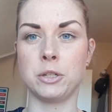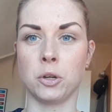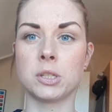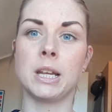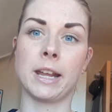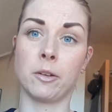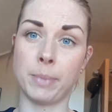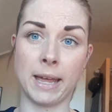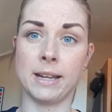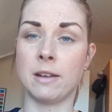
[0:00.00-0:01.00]
just a lick of
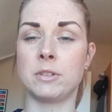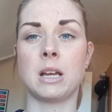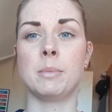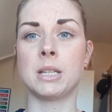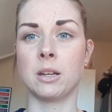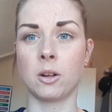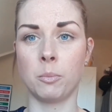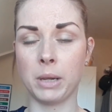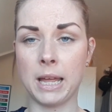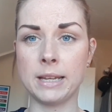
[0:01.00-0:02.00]
paint every time a tenant
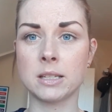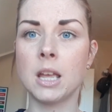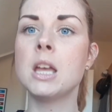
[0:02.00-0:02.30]
complains,